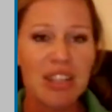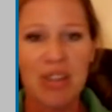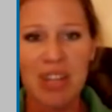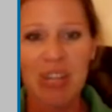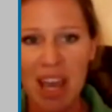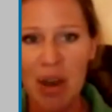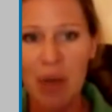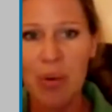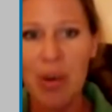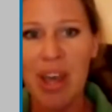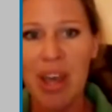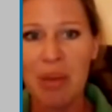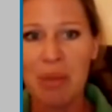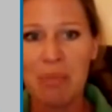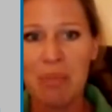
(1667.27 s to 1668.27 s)
So
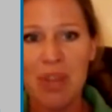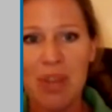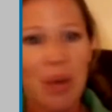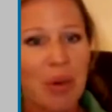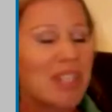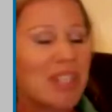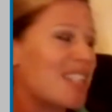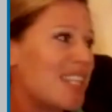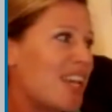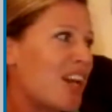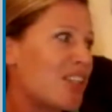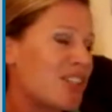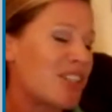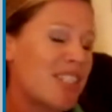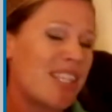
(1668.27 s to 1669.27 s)
now I went to
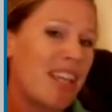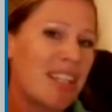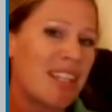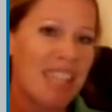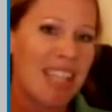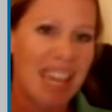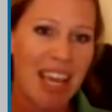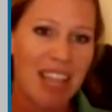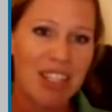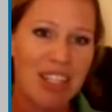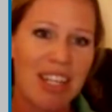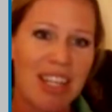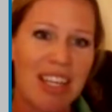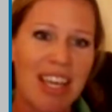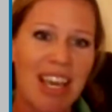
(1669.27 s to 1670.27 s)
see her just the other day,
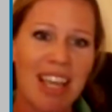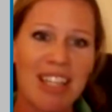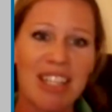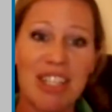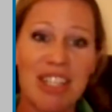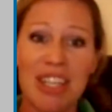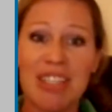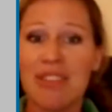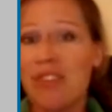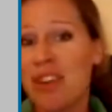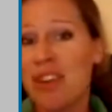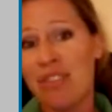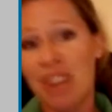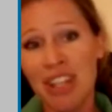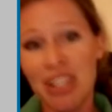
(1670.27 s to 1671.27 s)
actually, and she's
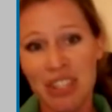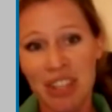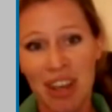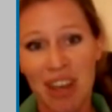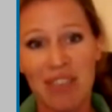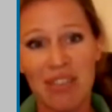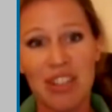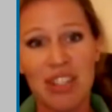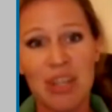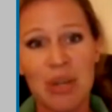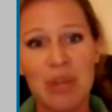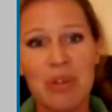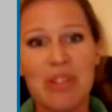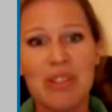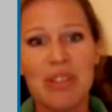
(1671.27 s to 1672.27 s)
a fully fledged diver.
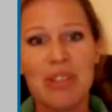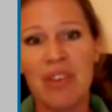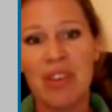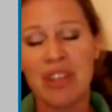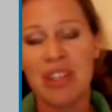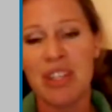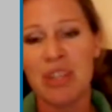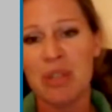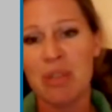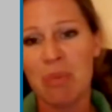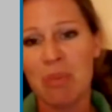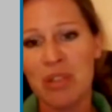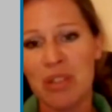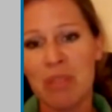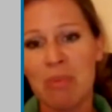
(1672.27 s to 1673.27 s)
She was
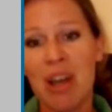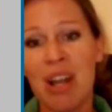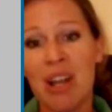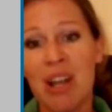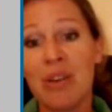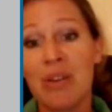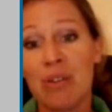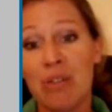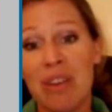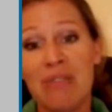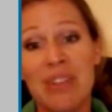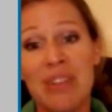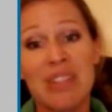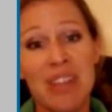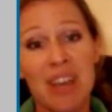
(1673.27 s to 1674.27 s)
sponsored by a local
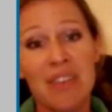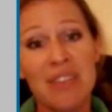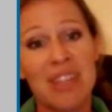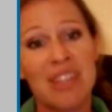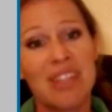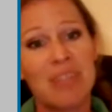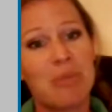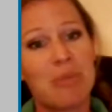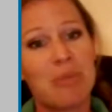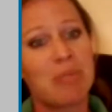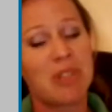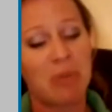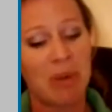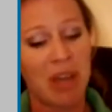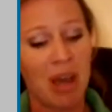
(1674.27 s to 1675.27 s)
Greenfins dive centre
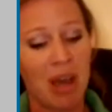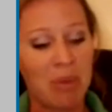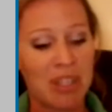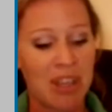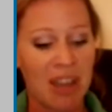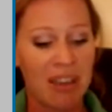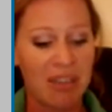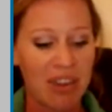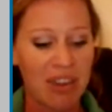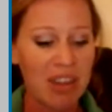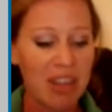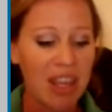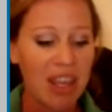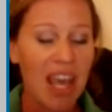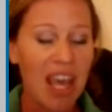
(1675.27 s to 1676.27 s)
to become a
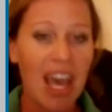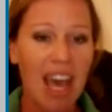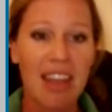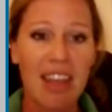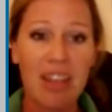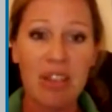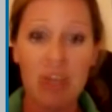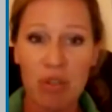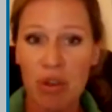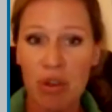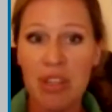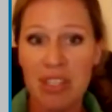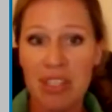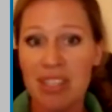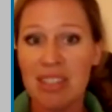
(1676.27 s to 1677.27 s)
diver. And then
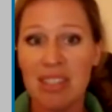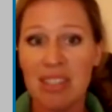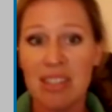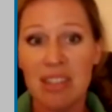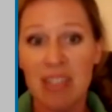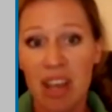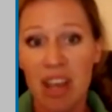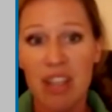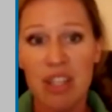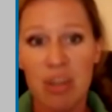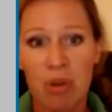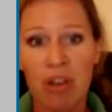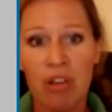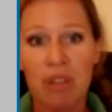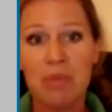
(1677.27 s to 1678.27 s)
through the citizen science
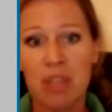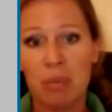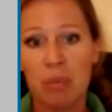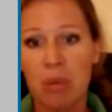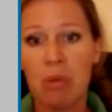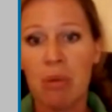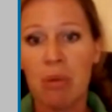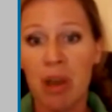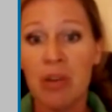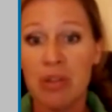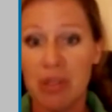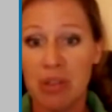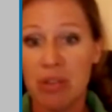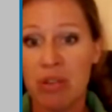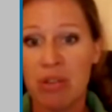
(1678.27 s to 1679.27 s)
programs that we
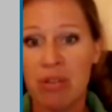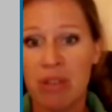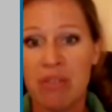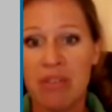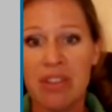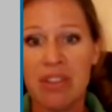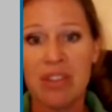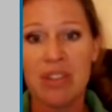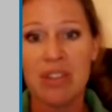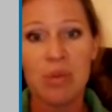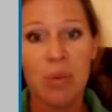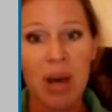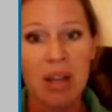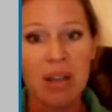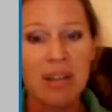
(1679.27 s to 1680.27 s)
promote through Greenfins
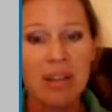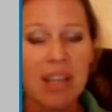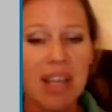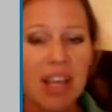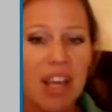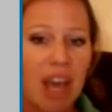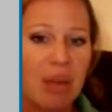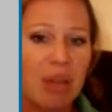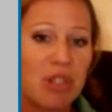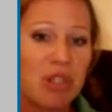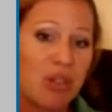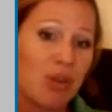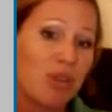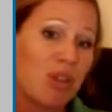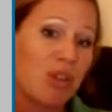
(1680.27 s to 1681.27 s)
as well,
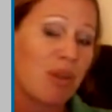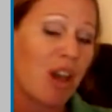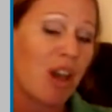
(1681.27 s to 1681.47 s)
she's also